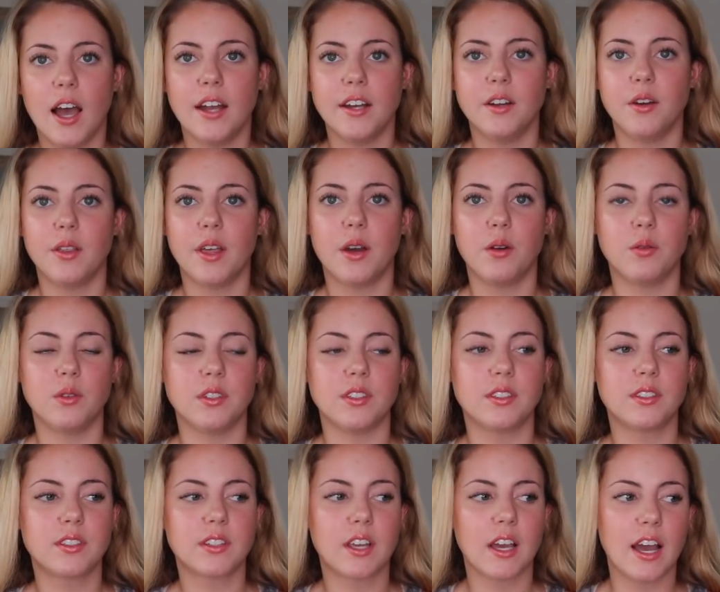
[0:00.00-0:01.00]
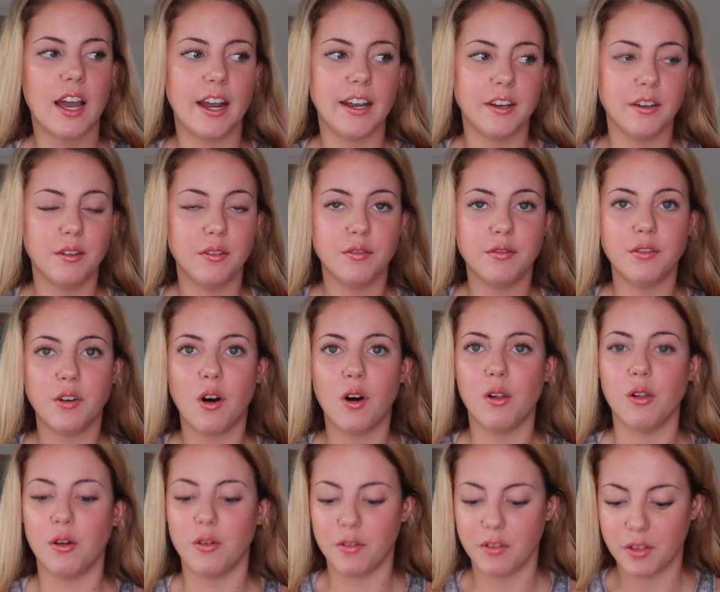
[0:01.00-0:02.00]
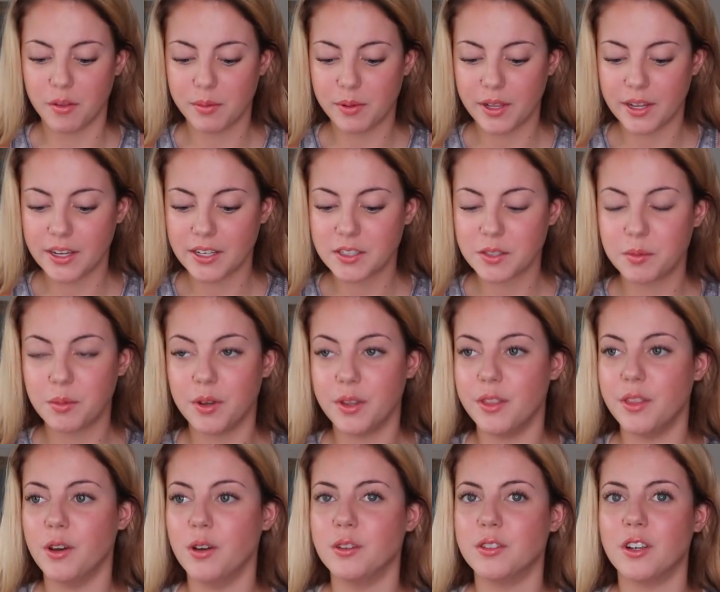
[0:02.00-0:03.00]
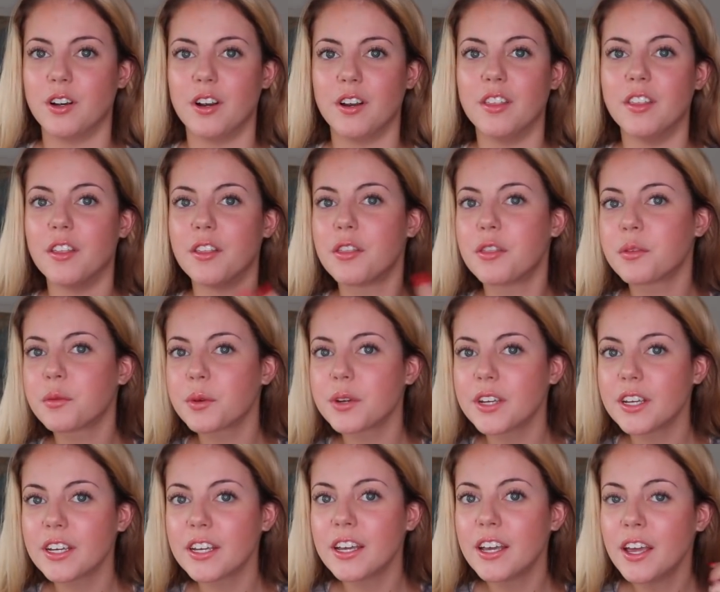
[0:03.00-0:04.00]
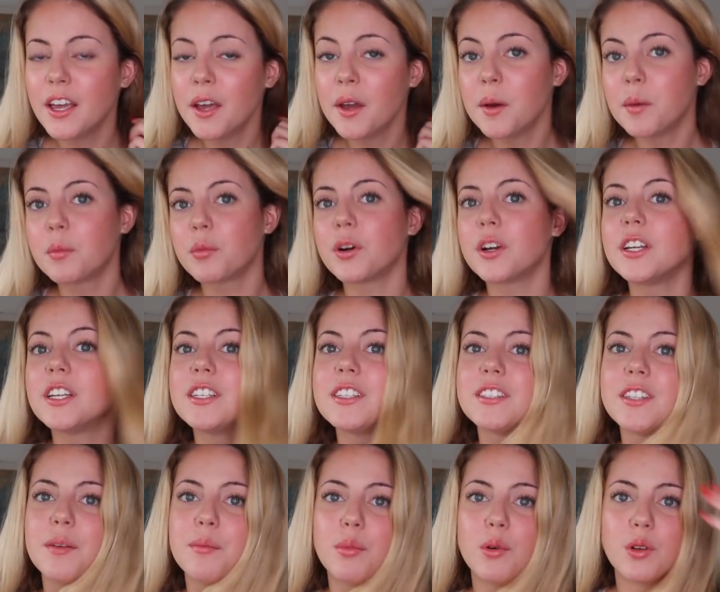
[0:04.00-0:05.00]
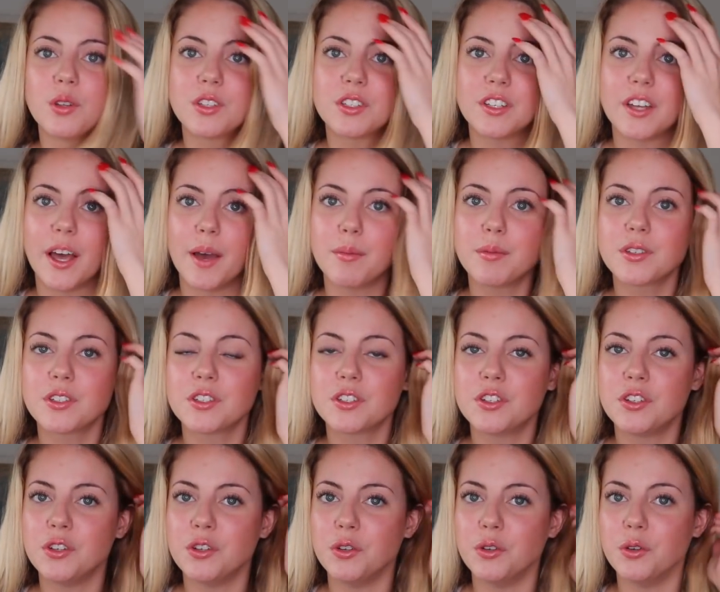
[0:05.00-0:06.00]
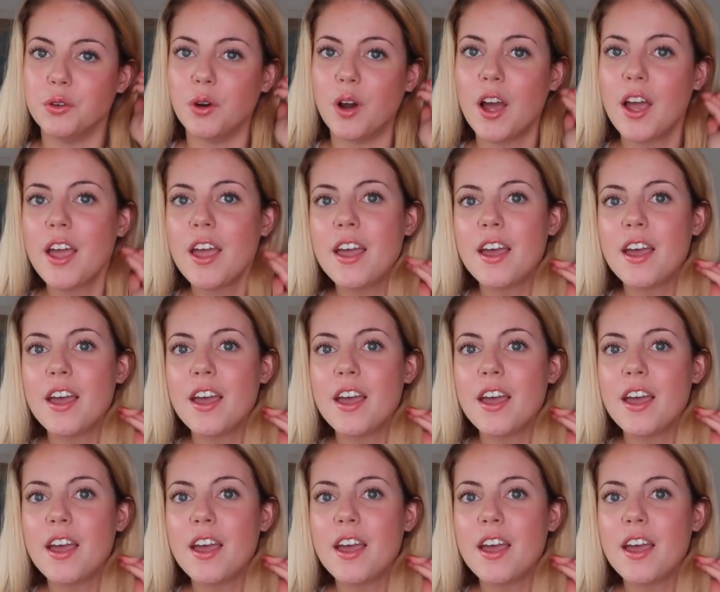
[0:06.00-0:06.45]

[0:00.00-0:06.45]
I know that was kind of all over the place, but those are the 3 pretty simple steps to